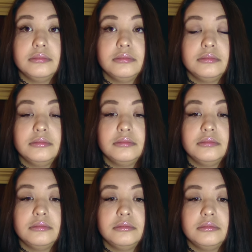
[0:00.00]

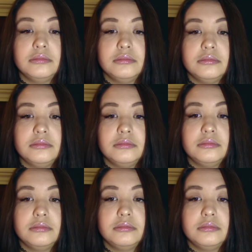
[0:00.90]

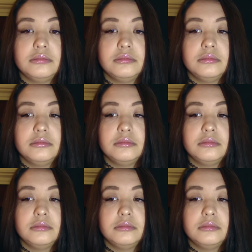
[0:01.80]
No one is speaking in this clip.